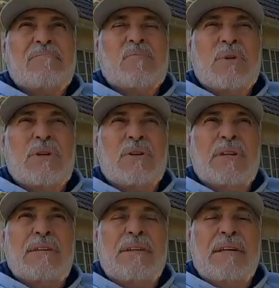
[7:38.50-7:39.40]
do you
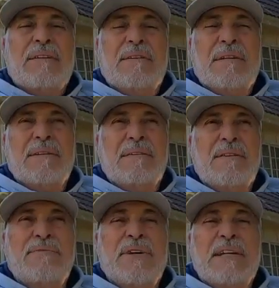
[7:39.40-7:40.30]
call it,
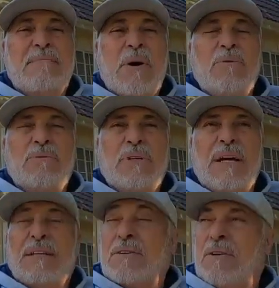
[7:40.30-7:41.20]
the funny bone, you
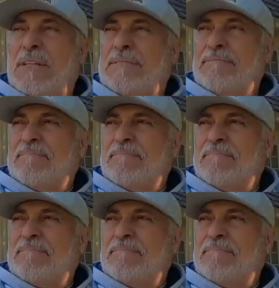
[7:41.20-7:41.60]
guys call it?